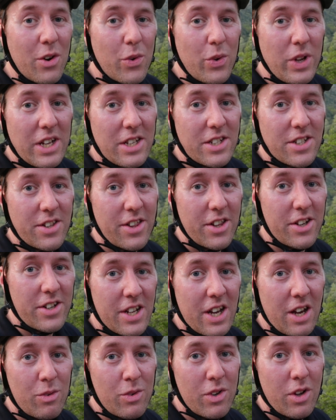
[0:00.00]
reach
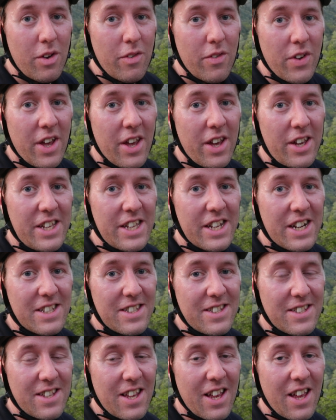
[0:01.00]
town of
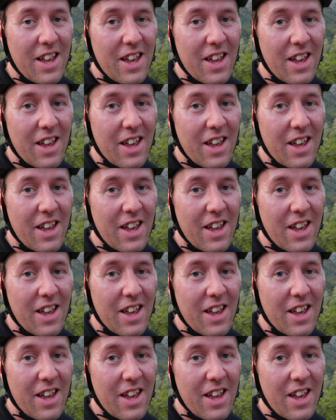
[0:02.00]
Grasse,